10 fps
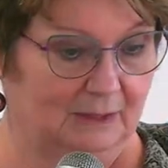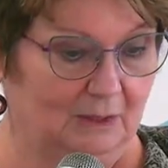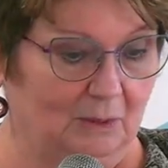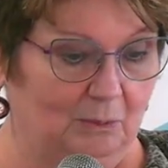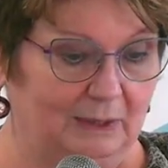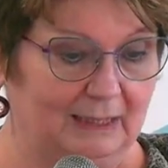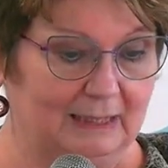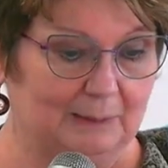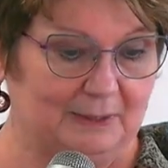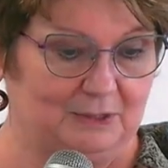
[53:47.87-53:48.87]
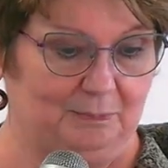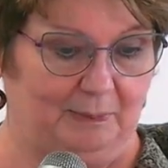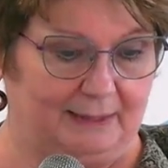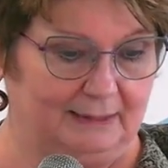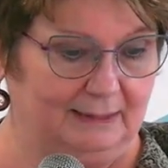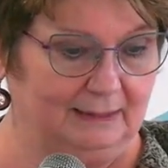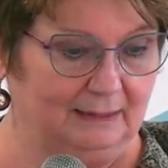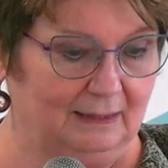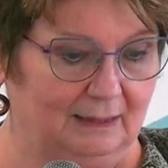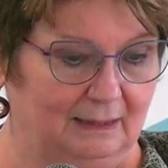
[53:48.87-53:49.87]
When I am expecting
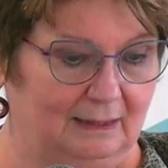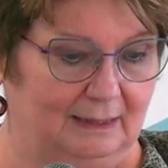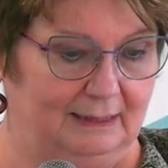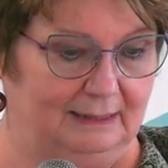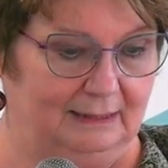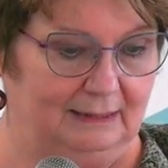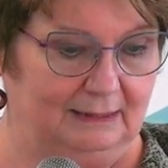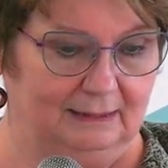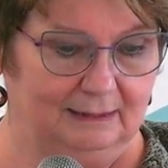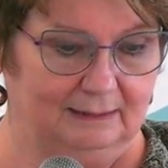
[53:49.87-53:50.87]
a healing